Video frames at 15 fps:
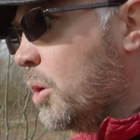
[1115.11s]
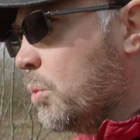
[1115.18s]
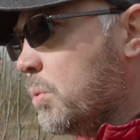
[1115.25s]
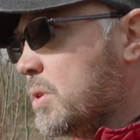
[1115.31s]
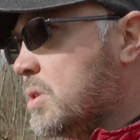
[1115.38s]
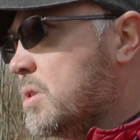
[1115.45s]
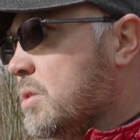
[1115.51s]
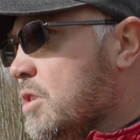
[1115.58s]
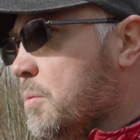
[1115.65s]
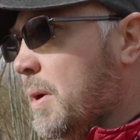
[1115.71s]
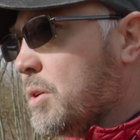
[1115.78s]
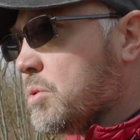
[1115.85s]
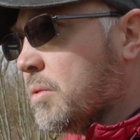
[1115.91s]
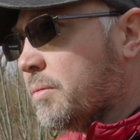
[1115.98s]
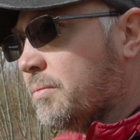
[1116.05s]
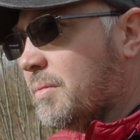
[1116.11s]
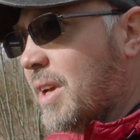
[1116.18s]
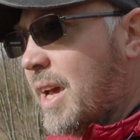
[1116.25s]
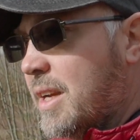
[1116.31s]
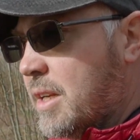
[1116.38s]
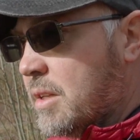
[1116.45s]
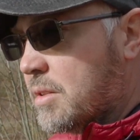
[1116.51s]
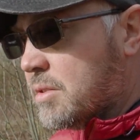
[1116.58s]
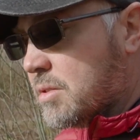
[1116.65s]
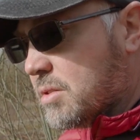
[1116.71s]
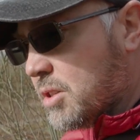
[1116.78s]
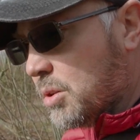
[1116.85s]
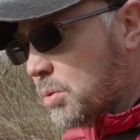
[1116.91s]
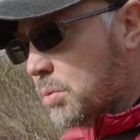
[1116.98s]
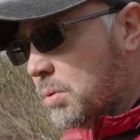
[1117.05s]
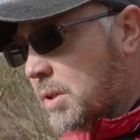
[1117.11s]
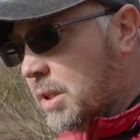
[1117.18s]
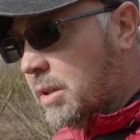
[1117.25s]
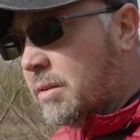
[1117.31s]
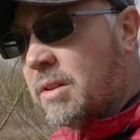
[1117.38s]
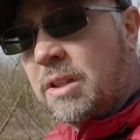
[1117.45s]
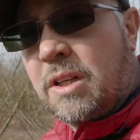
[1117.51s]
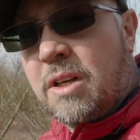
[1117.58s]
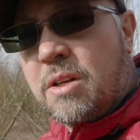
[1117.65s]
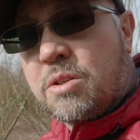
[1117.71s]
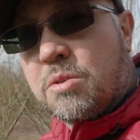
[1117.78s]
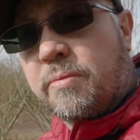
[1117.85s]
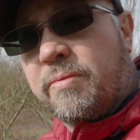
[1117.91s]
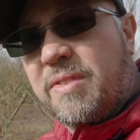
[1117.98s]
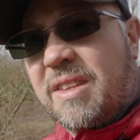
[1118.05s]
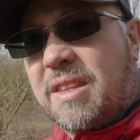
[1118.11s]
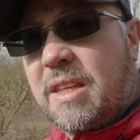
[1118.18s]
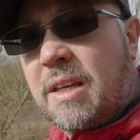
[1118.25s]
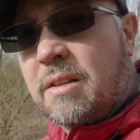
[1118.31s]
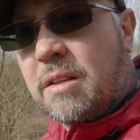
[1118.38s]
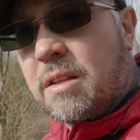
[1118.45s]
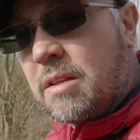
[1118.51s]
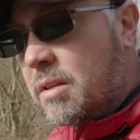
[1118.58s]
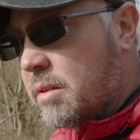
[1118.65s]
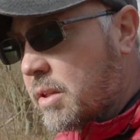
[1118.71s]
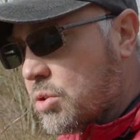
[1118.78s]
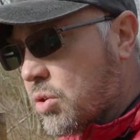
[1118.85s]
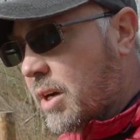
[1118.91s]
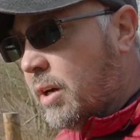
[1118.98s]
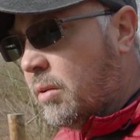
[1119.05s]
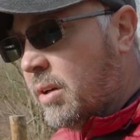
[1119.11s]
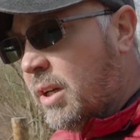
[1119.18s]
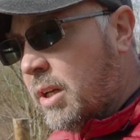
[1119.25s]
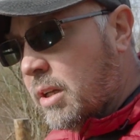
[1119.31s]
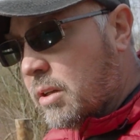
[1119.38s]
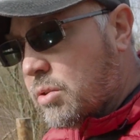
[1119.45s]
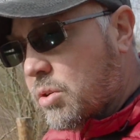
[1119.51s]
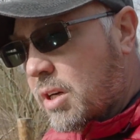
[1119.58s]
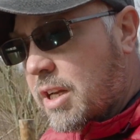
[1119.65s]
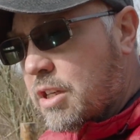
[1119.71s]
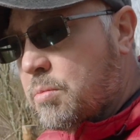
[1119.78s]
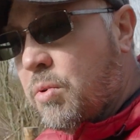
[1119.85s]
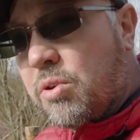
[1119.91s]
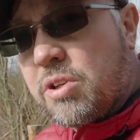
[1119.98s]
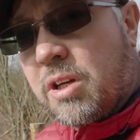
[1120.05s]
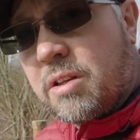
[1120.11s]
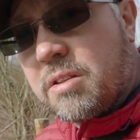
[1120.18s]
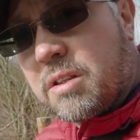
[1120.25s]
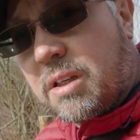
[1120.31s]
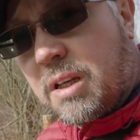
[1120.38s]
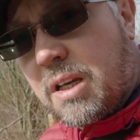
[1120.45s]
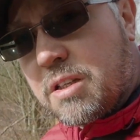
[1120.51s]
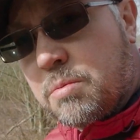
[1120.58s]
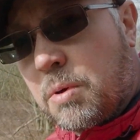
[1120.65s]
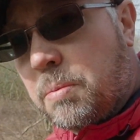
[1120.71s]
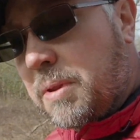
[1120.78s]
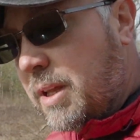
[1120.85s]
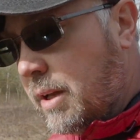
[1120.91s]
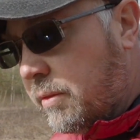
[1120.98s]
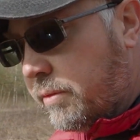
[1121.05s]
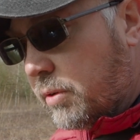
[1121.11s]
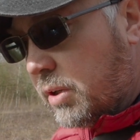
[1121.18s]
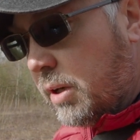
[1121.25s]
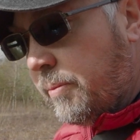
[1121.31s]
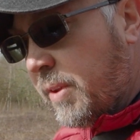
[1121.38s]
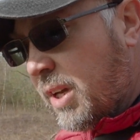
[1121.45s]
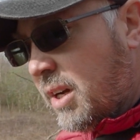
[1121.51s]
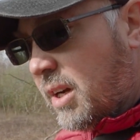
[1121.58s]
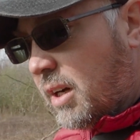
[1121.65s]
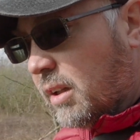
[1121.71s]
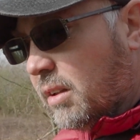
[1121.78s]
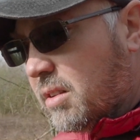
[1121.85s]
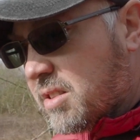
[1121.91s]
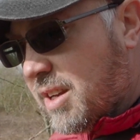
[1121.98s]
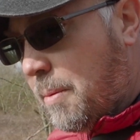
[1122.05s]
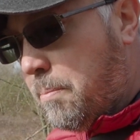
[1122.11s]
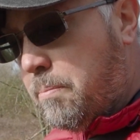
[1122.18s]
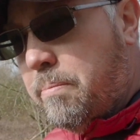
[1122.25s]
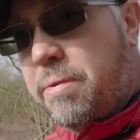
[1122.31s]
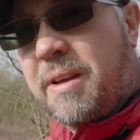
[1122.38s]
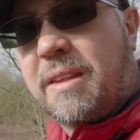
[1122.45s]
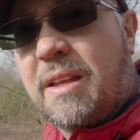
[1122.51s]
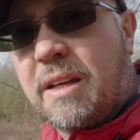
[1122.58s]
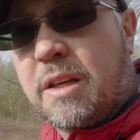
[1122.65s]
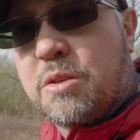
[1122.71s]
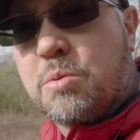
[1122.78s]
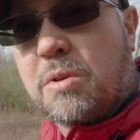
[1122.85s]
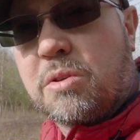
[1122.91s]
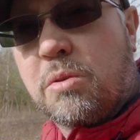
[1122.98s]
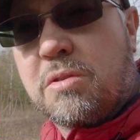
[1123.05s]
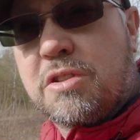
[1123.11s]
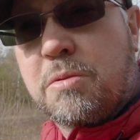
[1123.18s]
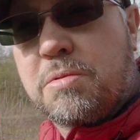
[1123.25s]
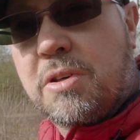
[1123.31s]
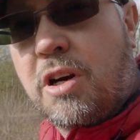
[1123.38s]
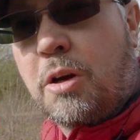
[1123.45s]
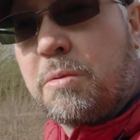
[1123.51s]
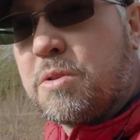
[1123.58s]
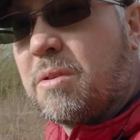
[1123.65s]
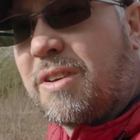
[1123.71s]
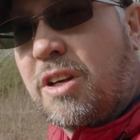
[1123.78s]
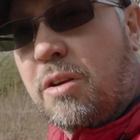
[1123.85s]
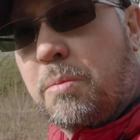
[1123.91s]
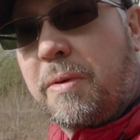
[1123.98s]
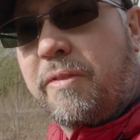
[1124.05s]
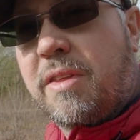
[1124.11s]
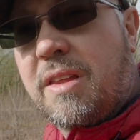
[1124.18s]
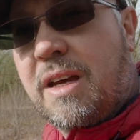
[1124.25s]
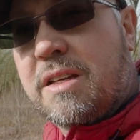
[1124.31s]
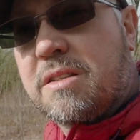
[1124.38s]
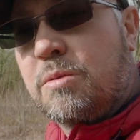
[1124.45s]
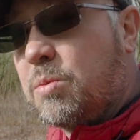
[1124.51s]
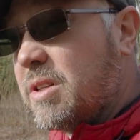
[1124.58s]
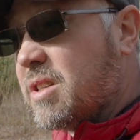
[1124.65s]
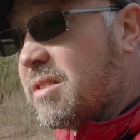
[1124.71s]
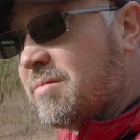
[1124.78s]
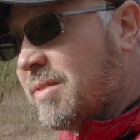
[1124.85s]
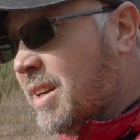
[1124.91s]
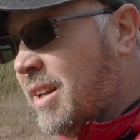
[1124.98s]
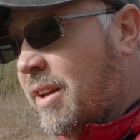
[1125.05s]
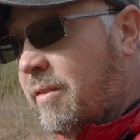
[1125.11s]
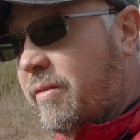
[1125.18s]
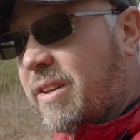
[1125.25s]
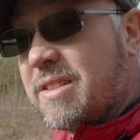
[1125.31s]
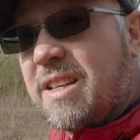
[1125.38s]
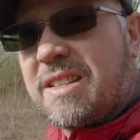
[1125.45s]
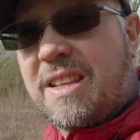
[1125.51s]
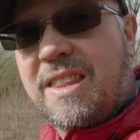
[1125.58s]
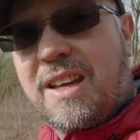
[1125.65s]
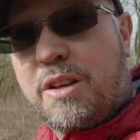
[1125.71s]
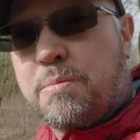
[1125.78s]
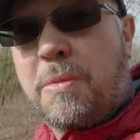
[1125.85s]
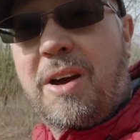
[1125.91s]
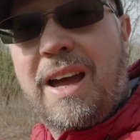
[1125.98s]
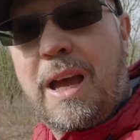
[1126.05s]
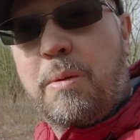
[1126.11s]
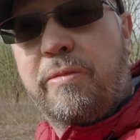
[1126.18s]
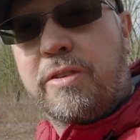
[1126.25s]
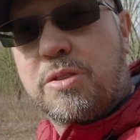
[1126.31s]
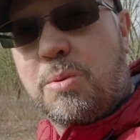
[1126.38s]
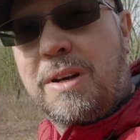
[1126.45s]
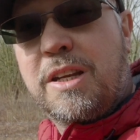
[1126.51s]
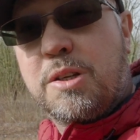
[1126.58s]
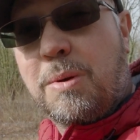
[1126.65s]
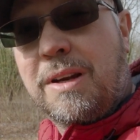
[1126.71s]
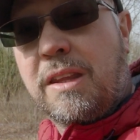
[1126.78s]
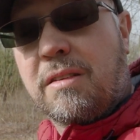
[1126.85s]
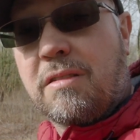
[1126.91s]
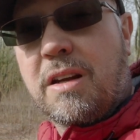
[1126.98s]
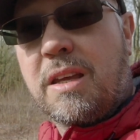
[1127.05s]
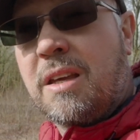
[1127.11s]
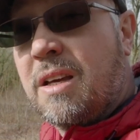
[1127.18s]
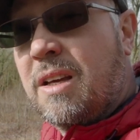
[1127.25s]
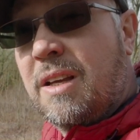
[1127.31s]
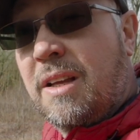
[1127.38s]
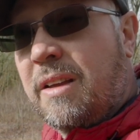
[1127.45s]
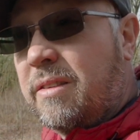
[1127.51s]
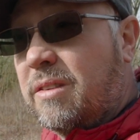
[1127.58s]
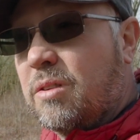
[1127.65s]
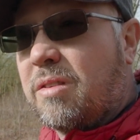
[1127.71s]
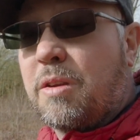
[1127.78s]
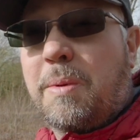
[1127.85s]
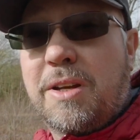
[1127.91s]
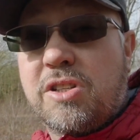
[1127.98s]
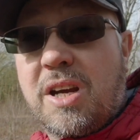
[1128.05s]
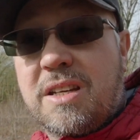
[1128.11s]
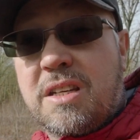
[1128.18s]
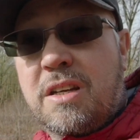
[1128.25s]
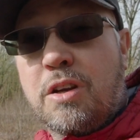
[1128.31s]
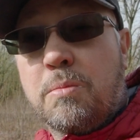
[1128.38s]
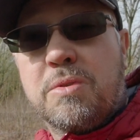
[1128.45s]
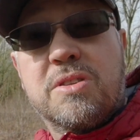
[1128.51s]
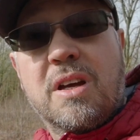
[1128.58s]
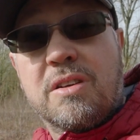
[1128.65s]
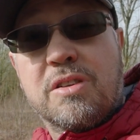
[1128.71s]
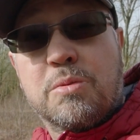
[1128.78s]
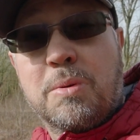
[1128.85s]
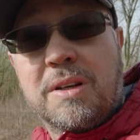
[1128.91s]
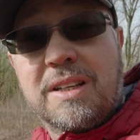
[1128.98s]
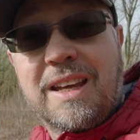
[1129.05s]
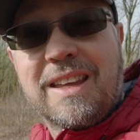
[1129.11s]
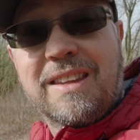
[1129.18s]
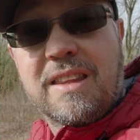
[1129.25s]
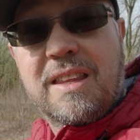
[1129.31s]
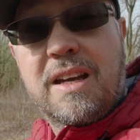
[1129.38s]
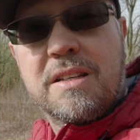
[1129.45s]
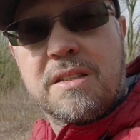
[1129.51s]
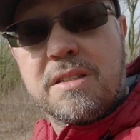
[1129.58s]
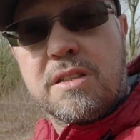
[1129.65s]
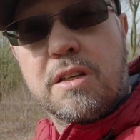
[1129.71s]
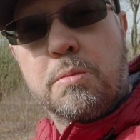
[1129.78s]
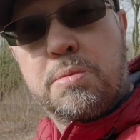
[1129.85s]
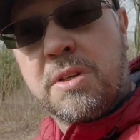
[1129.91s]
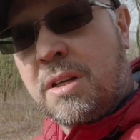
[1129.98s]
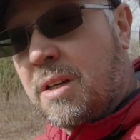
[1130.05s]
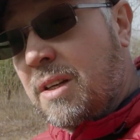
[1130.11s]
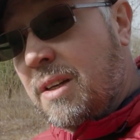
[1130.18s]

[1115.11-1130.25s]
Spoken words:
we're just about sort of heading to sort of the end of the trail. I'm going to try and get some more shots, get some up at the end for you. I'd like to say a big thank you as well to all the subscribers. Got above 1,000, which is fantastic. That was my aim for 2023. Nothing about chasing numbers. I just wanted to get the 1,000 subs.